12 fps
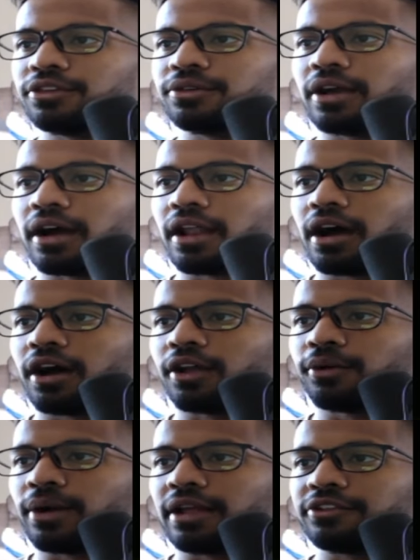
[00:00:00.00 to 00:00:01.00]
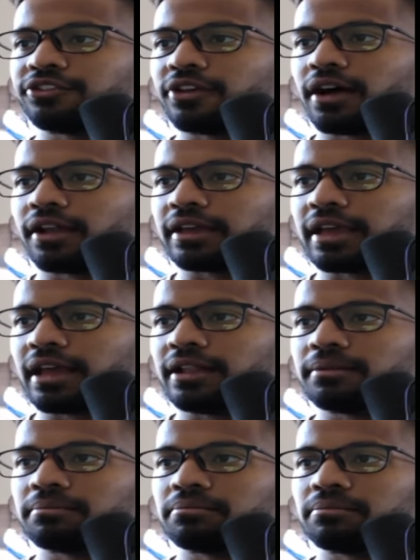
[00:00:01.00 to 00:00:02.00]
You got auto headshot.
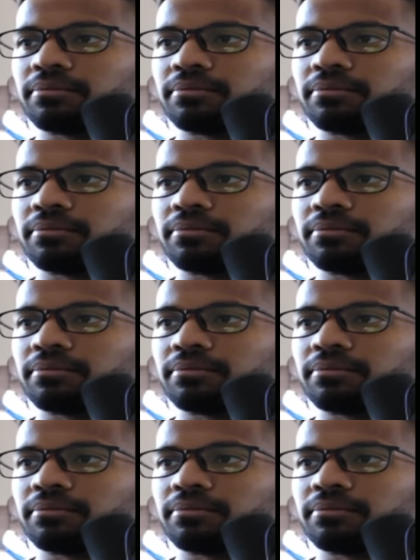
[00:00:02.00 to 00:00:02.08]
Again,